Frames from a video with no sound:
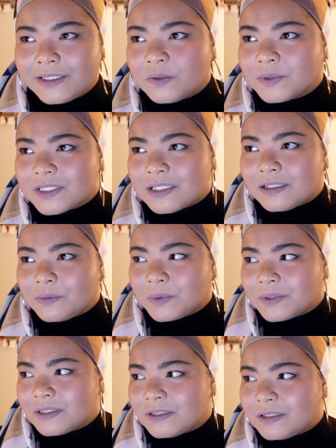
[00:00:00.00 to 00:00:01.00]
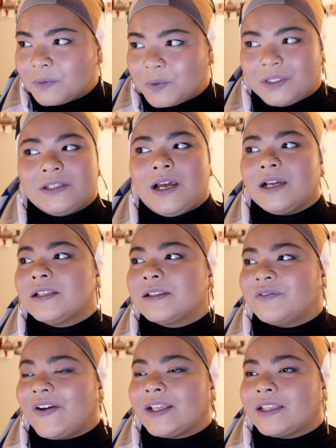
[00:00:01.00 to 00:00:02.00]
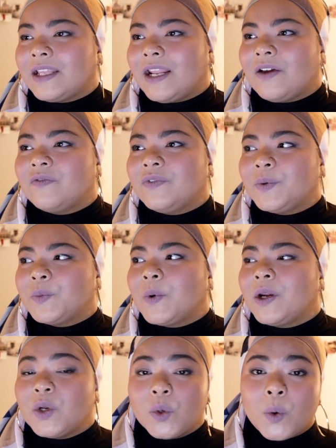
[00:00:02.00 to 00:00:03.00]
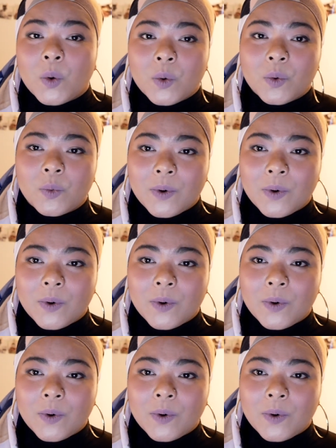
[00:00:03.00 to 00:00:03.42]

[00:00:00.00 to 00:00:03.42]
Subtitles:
it was nice, the fact that everyone know